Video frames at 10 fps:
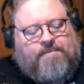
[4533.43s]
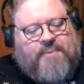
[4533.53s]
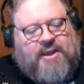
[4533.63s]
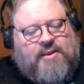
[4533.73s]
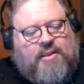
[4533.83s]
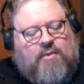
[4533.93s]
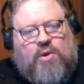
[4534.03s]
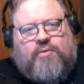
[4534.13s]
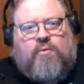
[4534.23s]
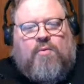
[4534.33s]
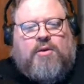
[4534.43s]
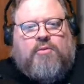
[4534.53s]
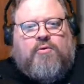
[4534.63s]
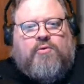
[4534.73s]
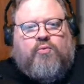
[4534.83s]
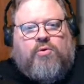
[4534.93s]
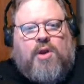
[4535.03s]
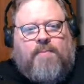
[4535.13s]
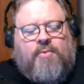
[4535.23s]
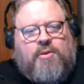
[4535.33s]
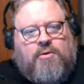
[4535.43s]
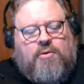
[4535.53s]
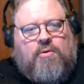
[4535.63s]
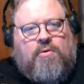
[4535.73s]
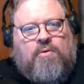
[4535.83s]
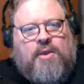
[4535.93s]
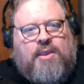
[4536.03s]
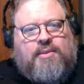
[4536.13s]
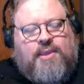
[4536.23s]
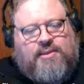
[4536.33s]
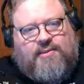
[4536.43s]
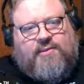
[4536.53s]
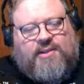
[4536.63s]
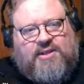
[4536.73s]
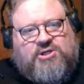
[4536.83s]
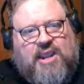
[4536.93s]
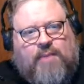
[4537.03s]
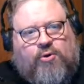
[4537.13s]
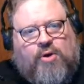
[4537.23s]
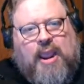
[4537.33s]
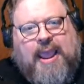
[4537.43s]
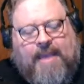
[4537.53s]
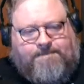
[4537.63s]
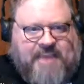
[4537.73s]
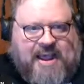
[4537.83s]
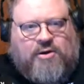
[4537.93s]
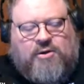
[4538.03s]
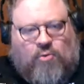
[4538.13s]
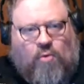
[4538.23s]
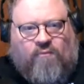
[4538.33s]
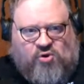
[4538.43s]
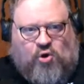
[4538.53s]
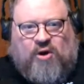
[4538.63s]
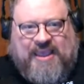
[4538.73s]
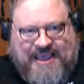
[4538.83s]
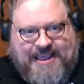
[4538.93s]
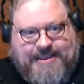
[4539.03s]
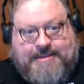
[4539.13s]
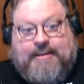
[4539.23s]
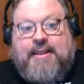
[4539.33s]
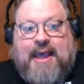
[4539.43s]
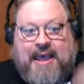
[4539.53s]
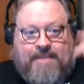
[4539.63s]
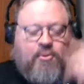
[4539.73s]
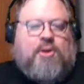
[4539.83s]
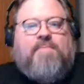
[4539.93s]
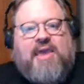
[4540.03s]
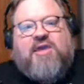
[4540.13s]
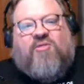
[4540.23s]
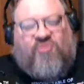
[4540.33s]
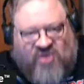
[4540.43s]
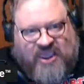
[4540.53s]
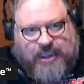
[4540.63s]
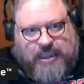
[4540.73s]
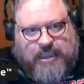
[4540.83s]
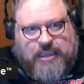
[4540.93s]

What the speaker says: But it wasn't one of those where I'm going to go and take the sledgehammer and pound it over your head. I'm going to make you think.